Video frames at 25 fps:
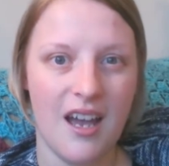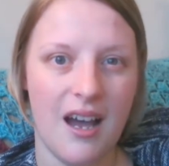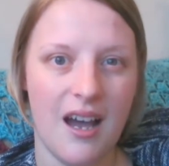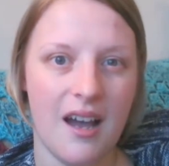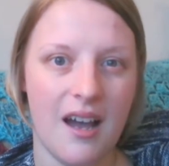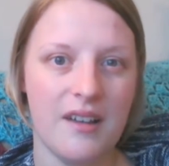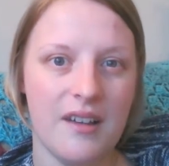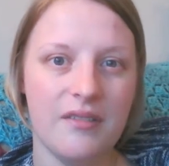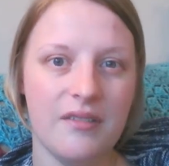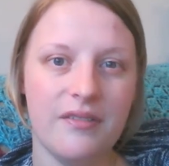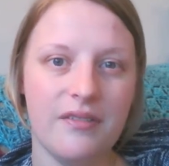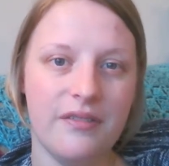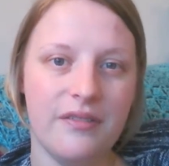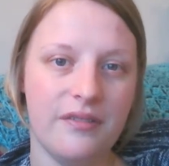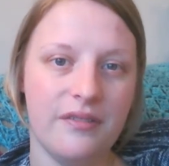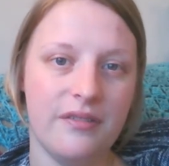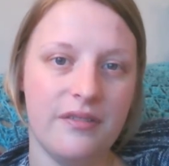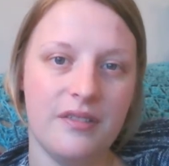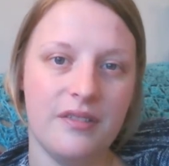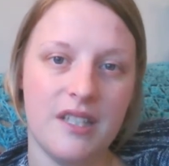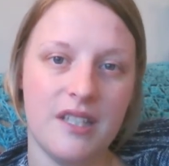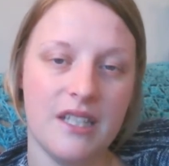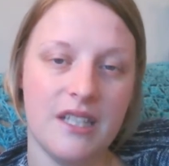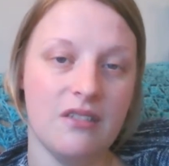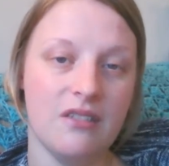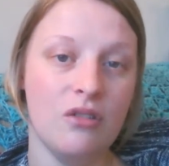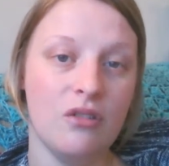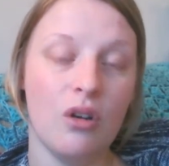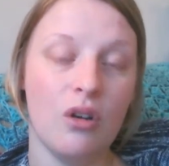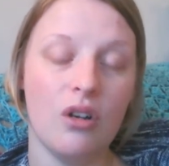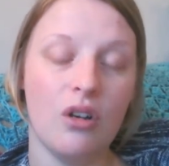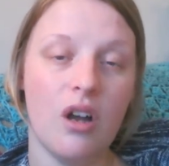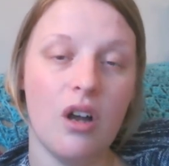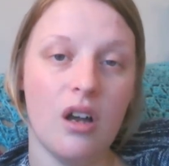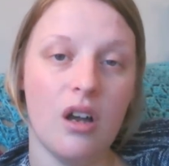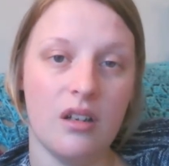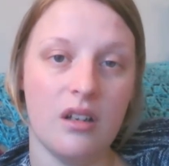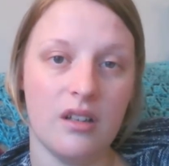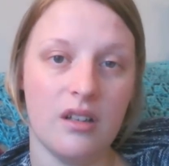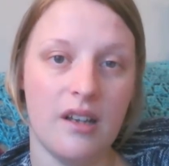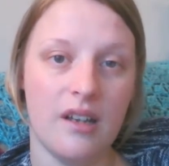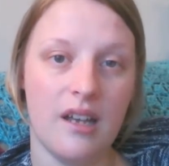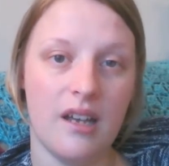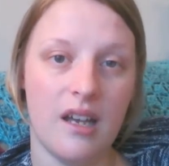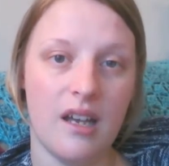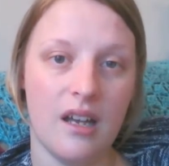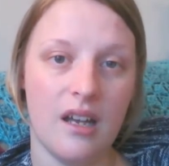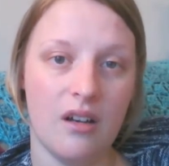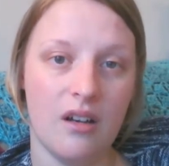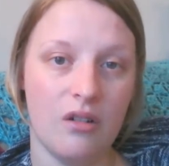I've still not got
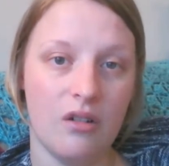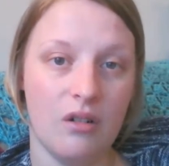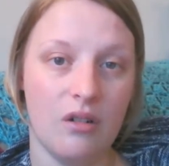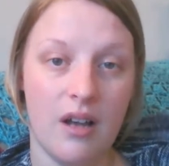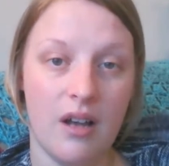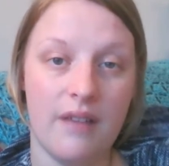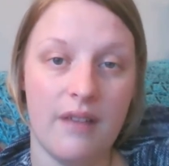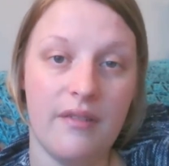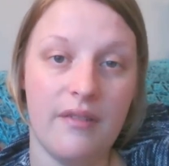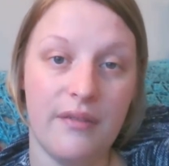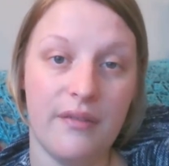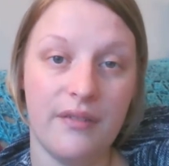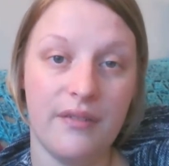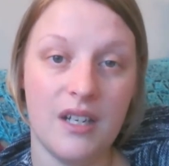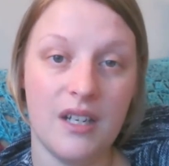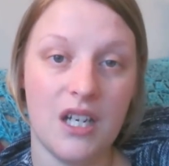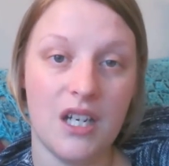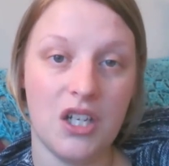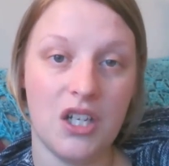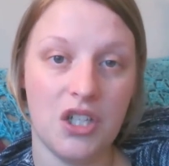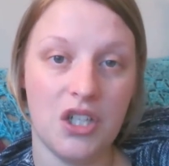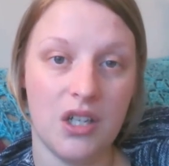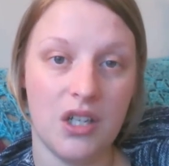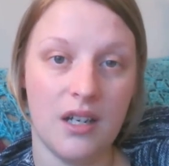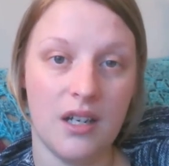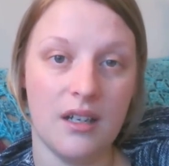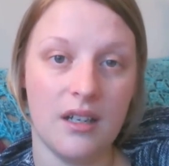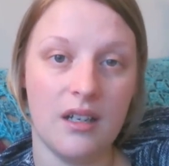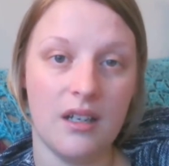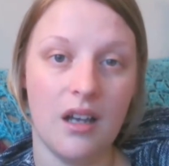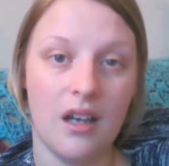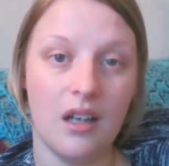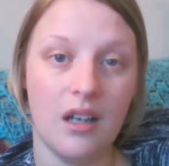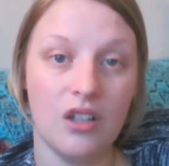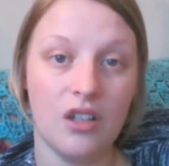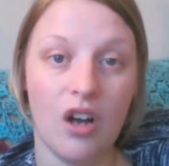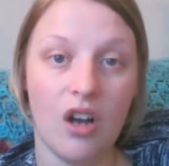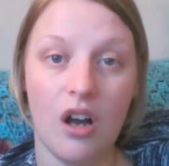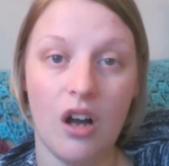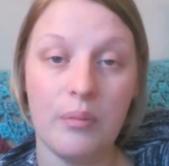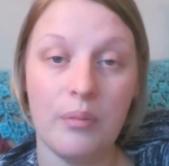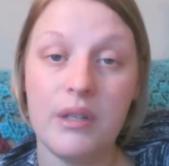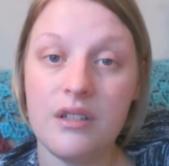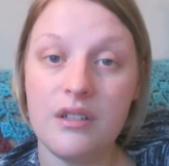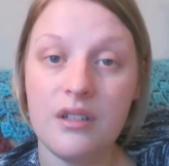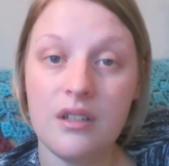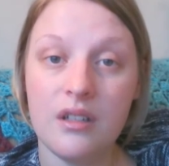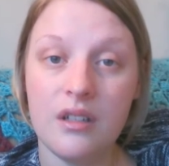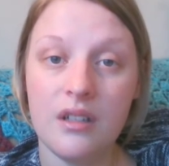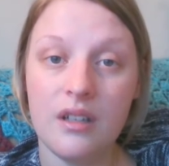or ever finished a
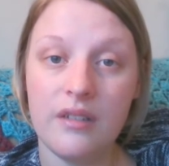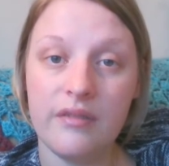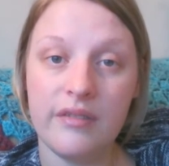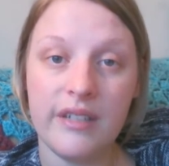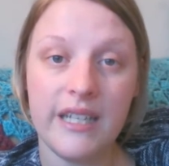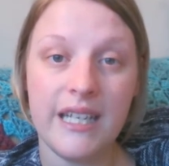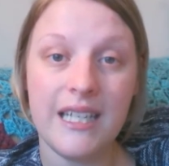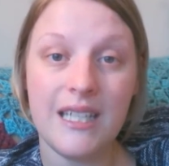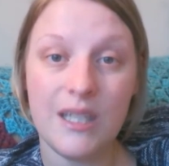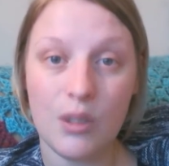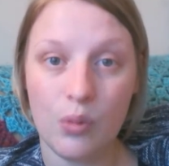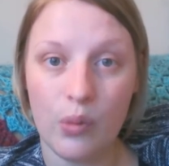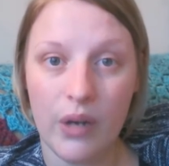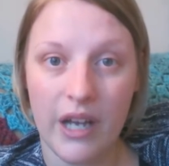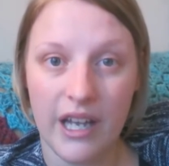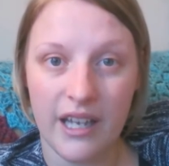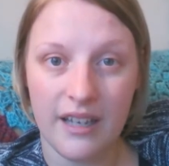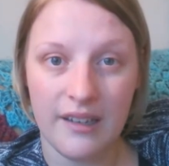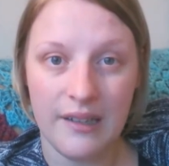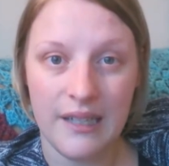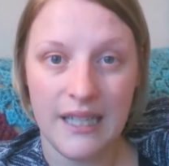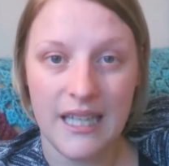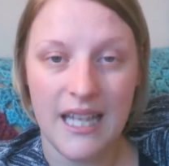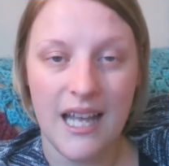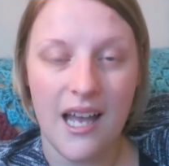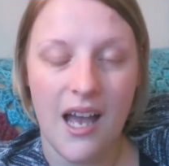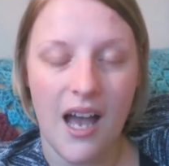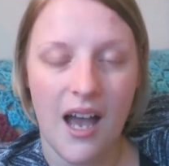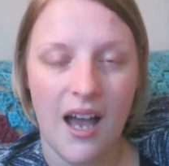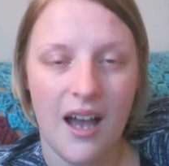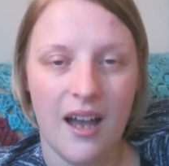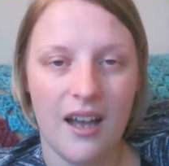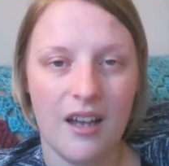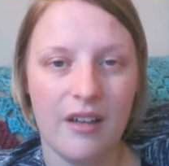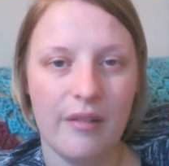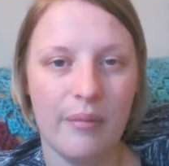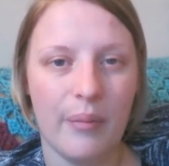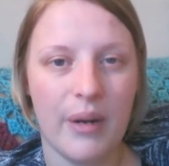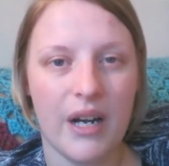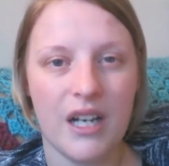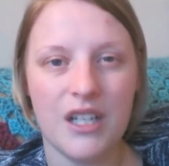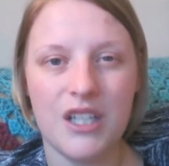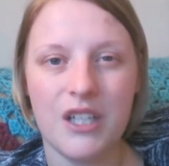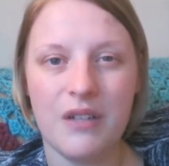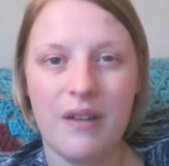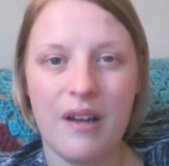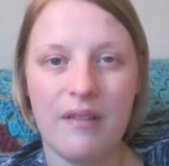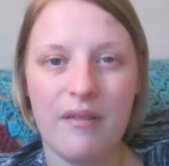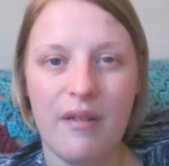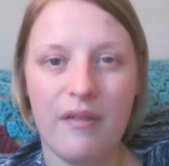garment of knitwear, but I
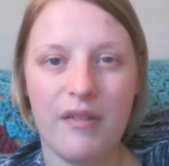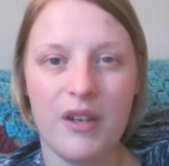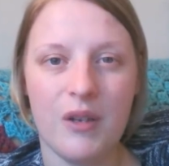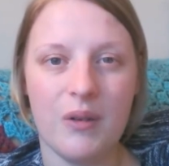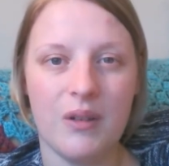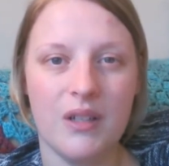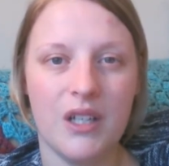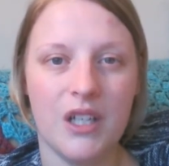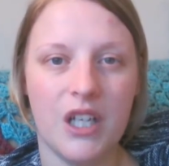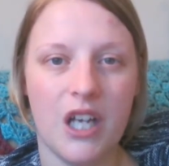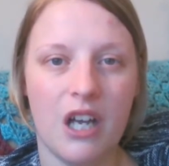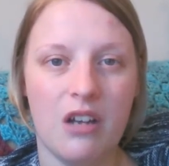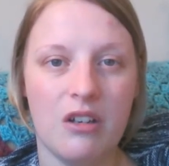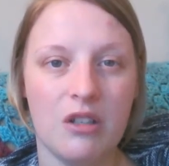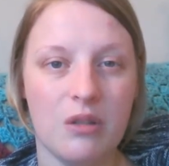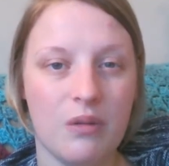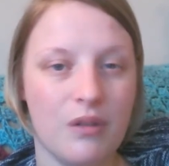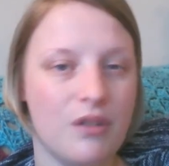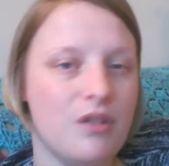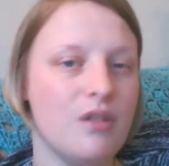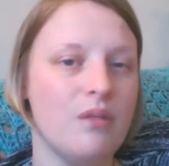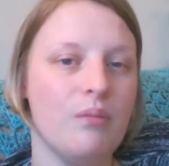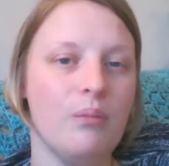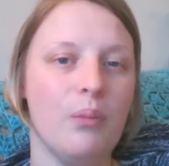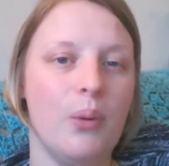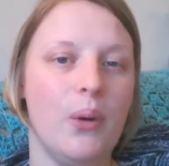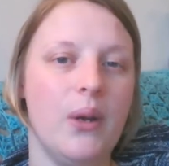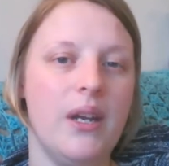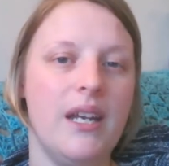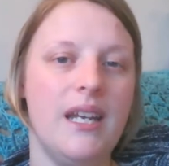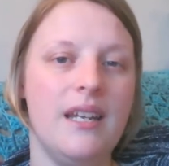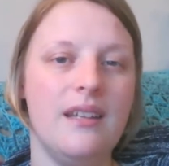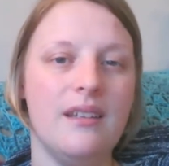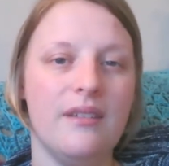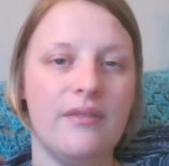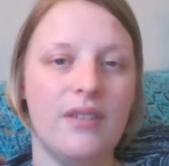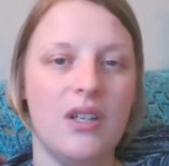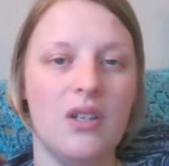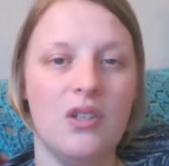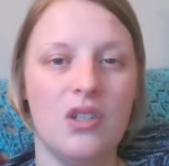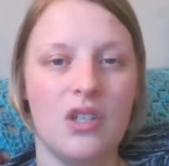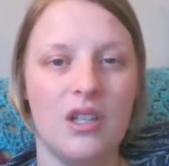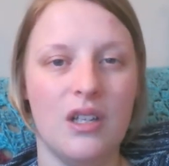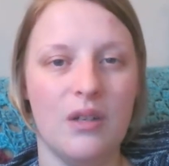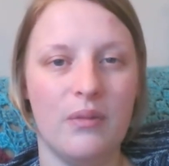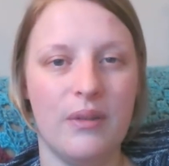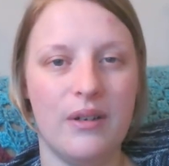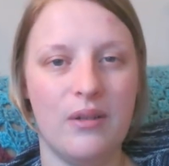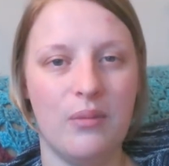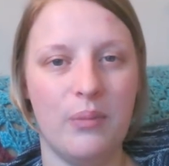do have a few on the go, so at some point in the
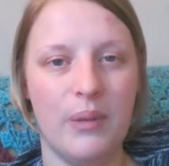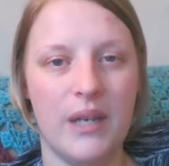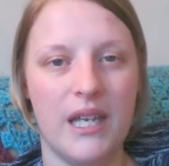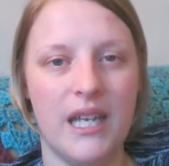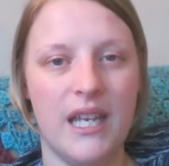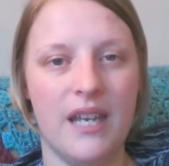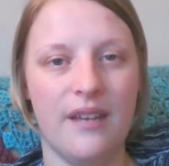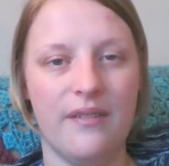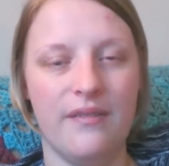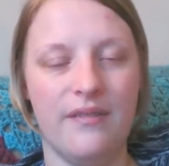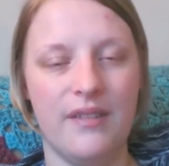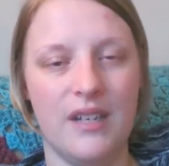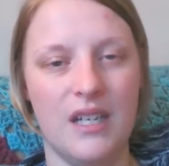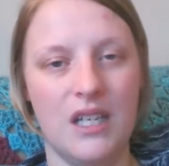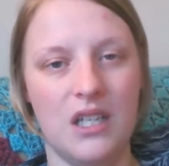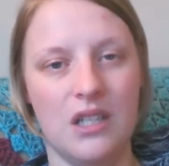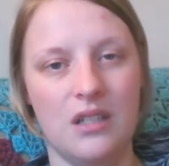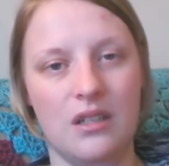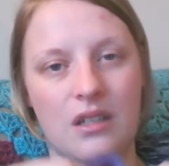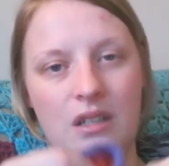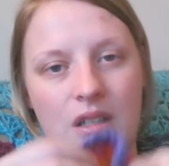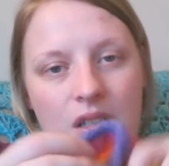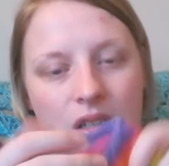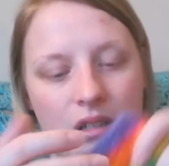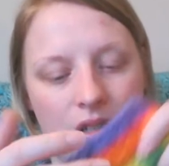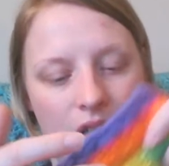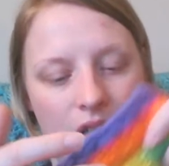future there will be a finished